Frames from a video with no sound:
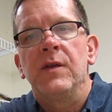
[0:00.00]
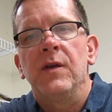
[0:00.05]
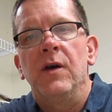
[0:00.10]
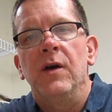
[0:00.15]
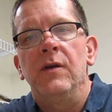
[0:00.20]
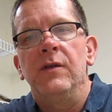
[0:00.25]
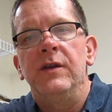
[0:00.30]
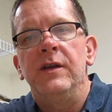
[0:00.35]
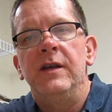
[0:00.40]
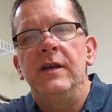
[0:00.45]

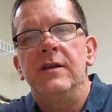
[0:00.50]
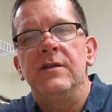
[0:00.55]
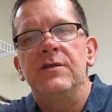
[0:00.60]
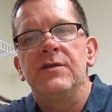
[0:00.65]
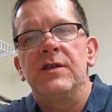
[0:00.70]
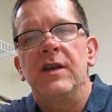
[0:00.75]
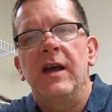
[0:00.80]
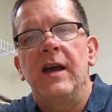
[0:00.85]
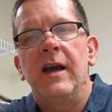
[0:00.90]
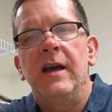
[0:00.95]
On the
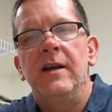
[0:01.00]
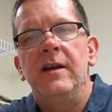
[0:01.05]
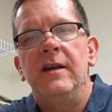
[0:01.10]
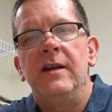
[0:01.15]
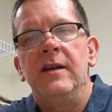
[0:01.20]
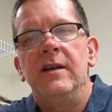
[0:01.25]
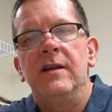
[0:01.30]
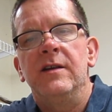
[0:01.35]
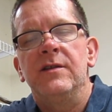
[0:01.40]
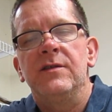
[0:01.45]
inside
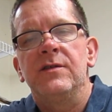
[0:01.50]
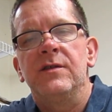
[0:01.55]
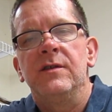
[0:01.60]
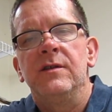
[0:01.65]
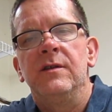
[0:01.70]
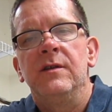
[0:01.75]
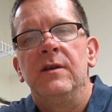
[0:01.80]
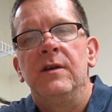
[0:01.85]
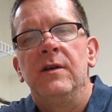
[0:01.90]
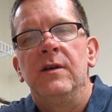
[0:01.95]
is
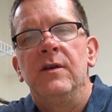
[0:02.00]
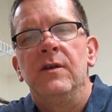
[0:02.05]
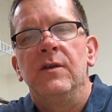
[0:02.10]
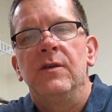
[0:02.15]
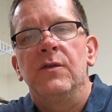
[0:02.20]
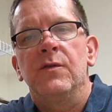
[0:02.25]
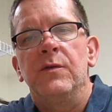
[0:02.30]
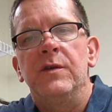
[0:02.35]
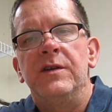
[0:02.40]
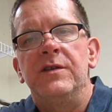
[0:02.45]

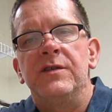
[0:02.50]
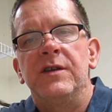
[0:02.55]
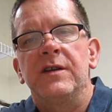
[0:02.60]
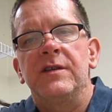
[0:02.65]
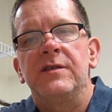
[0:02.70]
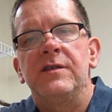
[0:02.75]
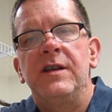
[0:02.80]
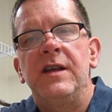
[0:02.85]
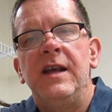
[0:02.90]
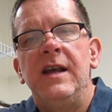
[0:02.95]

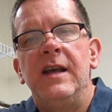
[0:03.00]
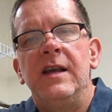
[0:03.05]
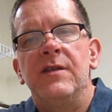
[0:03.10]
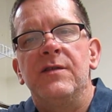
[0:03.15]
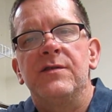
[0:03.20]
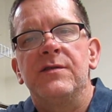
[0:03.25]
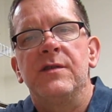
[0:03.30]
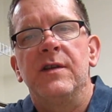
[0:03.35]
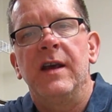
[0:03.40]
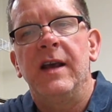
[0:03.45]

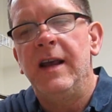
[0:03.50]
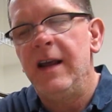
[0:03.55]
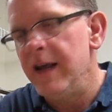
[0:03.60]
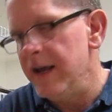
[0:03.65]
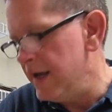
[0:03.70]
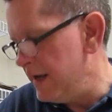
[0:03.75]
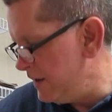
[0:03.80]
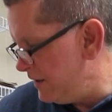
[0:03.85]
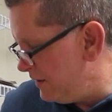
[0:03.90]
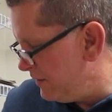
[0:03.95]
3/16,
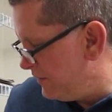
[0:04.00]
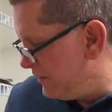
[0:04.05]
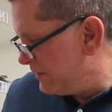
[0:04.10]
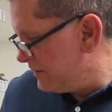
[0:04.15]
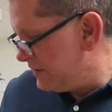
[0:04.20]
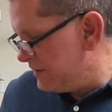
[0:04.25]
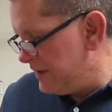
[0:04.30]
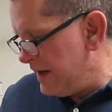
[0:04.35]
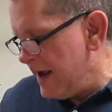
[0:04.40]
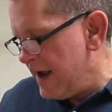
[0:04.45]
and the
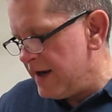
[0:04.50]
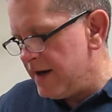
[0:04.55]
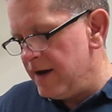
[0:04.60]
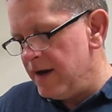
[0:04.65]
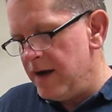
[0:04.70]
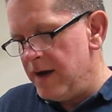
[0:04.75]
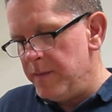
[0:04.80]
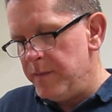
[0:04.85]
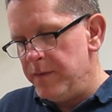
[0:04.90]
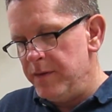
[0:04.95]
stack
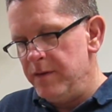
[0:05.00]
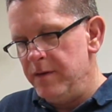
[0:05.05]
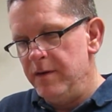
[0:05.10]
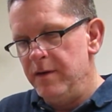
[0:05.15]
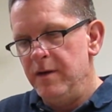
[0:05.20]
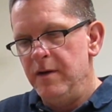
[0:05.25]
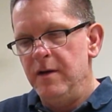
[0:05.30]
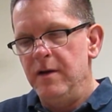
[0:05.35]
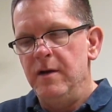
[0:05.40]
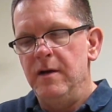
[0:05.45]
up
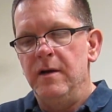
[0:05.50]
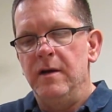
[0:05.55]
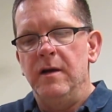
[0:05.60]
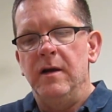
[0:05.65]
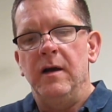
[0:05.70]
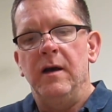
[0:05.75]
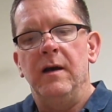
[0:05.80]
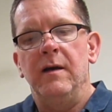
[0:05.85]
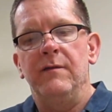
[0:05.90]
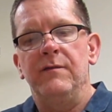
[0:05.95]

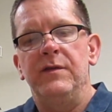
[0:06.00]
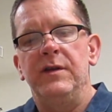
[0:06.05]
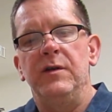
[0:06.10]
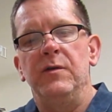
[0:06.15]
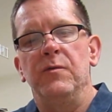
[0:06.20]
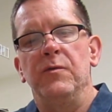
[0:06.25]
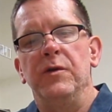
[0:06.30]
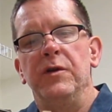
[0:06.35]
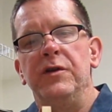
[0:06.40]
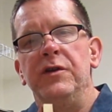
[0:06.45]
of the
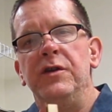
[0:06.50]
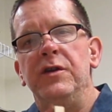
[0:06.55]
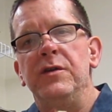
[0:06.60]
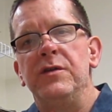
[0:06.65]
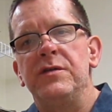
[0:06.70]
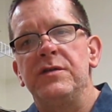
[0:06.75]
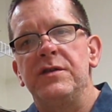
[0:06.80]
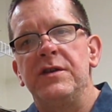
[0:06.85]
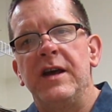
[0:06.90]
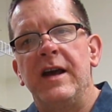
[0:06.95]
reduced